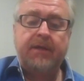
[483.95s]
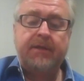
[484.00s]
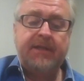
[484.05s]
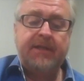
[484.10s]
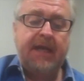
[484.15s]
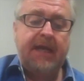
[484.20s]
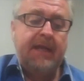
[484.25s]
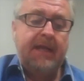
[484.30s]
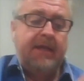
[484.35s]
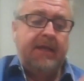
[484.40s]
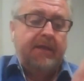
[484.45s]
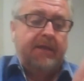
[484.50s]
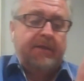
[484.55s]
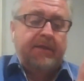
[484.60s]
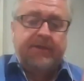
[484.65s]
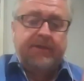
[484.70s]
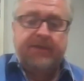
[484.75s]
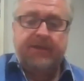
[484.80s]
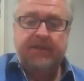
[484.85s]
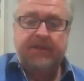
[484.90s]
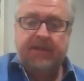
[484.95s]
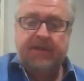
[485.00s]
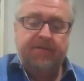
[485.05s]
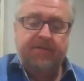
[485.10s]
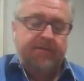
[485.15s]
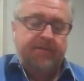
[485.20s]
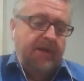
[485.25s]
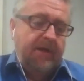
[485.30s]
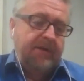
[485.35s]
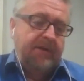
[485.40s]
take
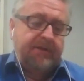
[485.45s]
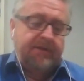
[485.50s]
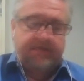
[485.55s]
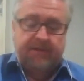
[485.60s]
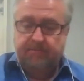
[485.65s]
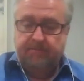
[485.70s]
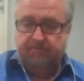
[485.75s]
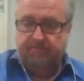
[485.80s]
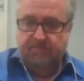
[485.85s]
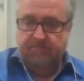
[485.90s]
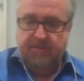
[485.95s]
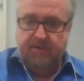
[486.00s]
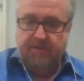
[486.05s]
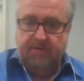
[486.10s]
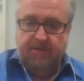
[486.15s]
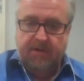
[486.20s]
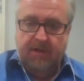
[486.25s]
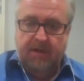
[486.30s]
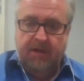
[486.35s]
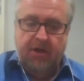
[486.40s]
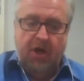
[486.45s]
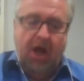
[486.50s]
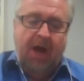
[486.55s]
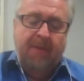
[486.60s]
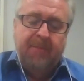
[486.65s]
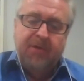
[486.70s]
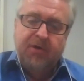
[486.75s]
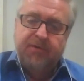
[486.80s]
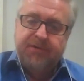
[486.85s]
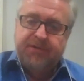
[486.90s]
the a
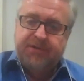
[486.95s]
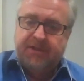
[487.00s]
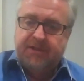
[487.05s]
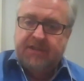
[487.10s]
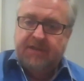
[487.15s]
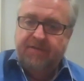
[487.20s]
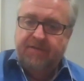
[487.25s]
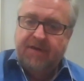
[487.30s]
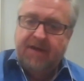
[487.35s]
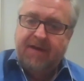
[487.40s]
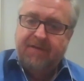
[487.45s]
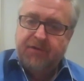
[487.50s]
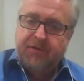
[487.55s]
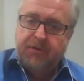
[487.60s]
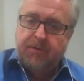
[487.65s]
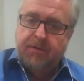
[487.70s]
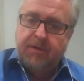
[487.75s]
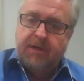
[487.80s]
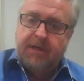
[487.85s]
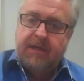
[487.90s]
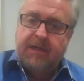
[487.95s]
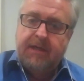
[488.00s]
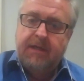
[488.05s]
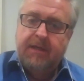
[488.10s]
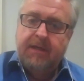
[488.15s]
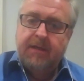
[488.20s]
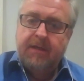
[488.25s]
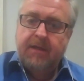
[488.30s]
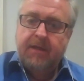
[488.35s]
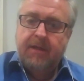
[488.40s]
nominal 65-degree
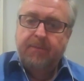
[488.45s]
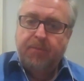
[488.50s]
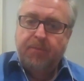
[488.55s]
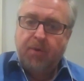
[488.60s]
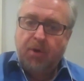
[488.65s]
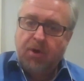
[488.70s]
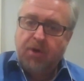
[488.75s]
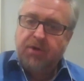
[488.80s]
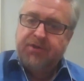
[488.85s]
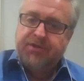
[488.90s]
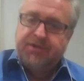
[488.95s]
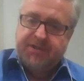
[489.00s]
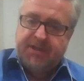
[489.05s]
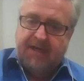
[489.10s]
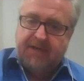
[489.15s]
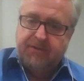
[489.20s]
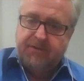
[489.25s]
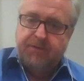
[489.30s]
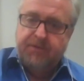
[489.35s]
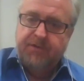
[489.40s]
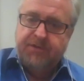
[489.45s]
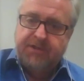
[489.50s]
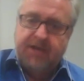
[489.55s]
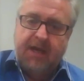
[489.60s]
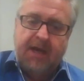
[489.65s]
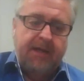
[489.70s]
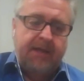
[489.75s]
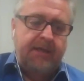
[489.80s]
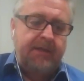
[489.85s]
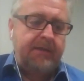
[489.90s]
per sector
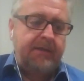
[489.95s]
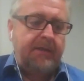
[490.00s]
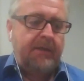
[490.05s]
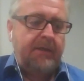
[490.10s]
site,